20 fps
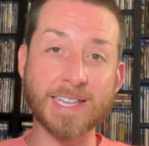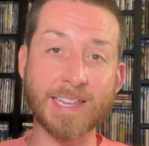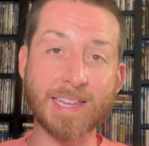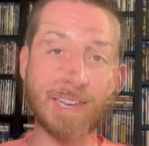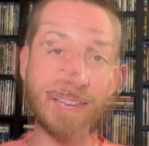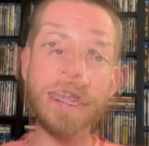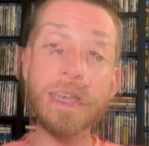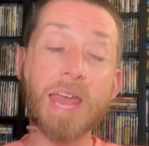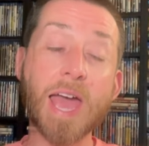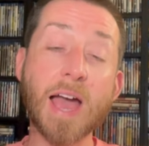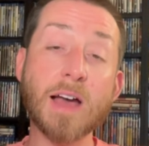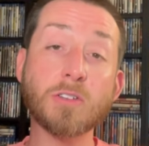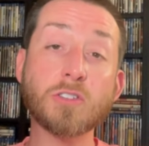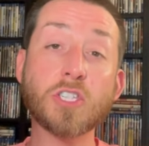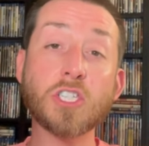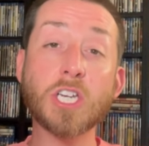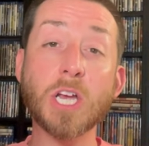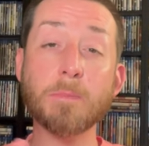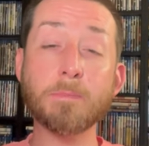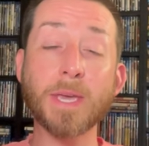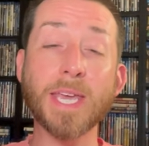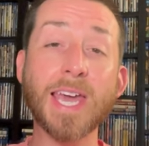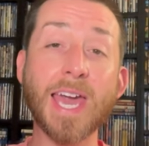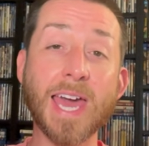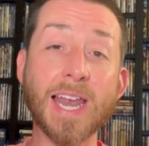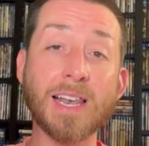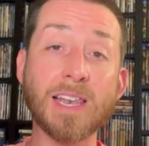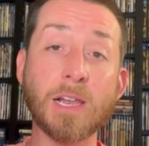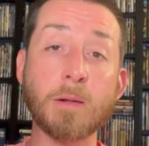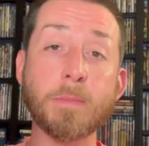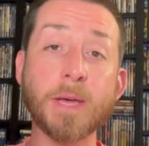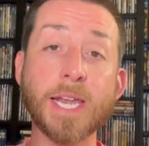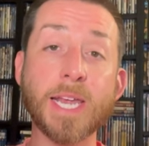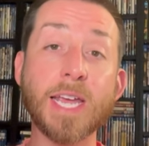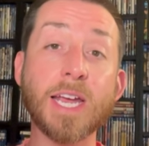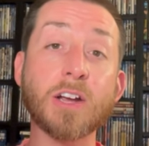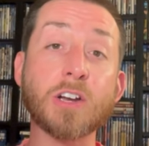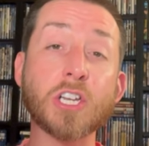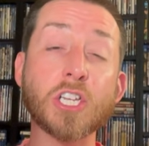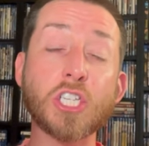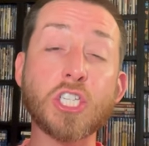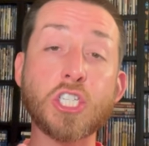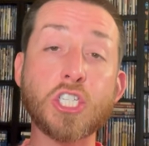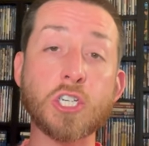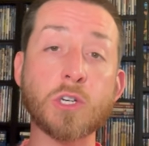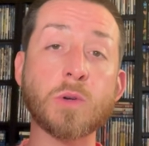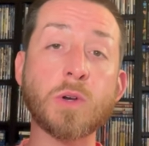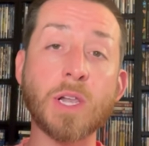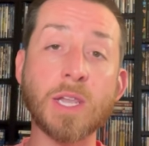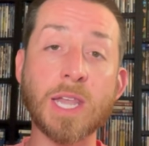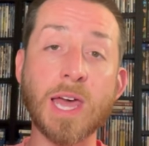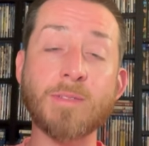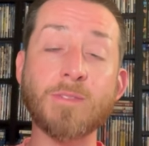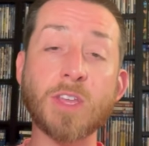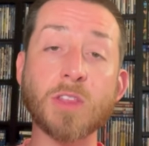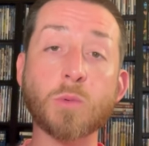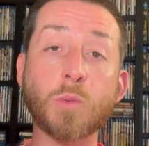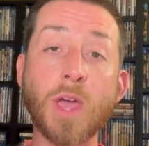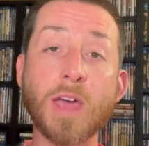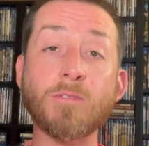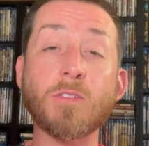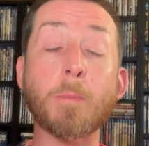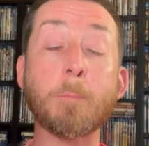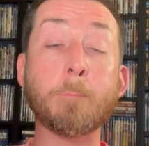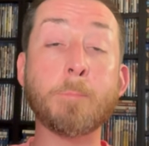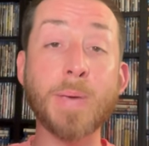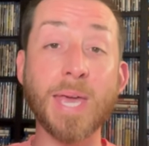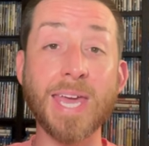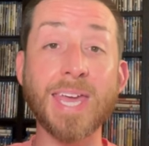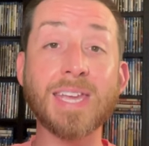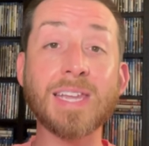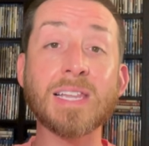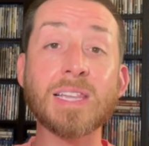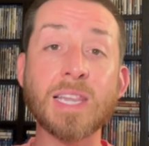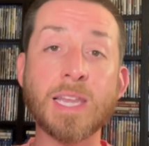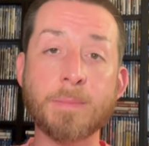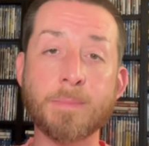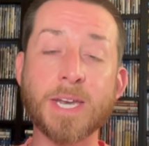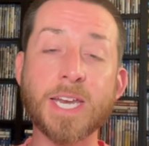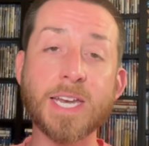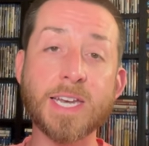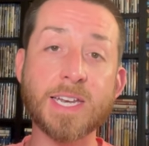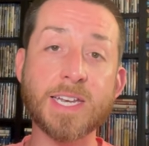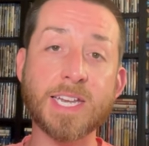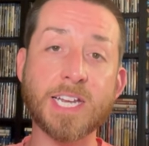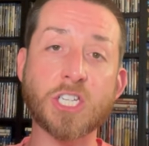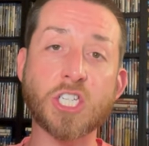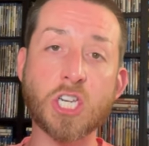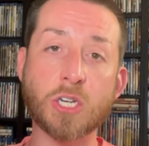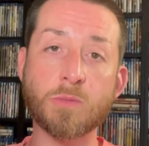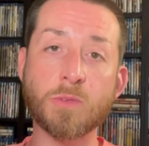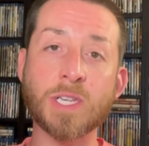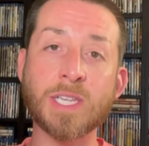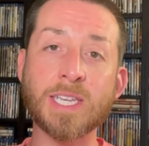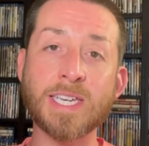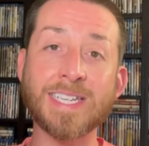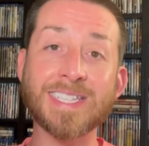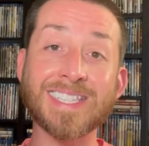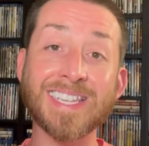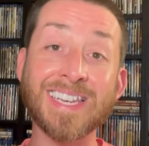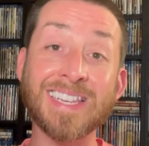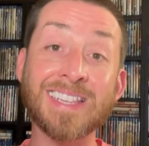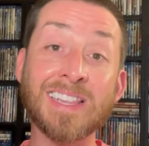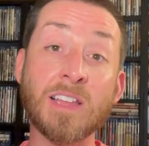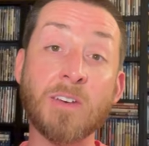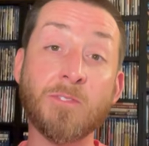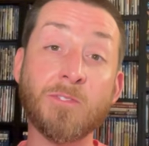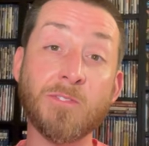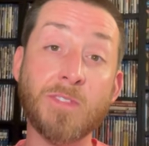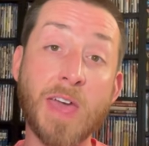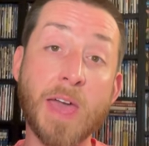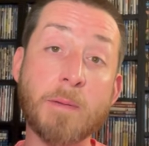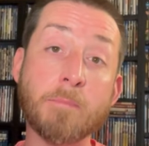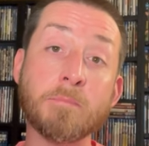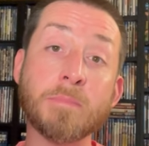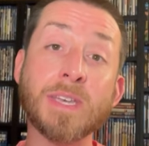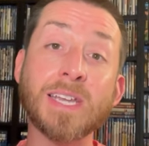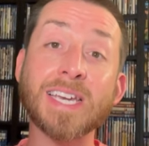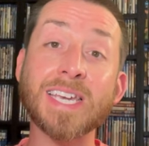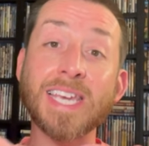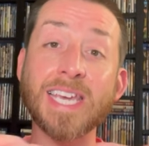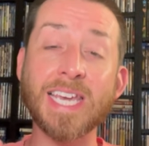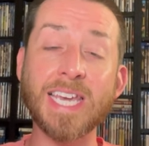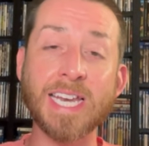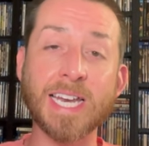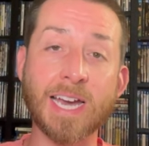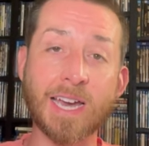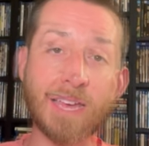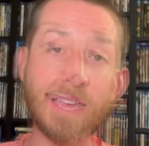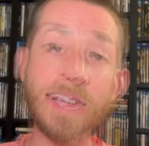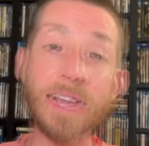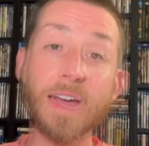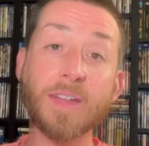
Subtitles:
on it. Now, jumping ahead a little bit here to June 11th, we have a big limited edition release in La Femme Nikita.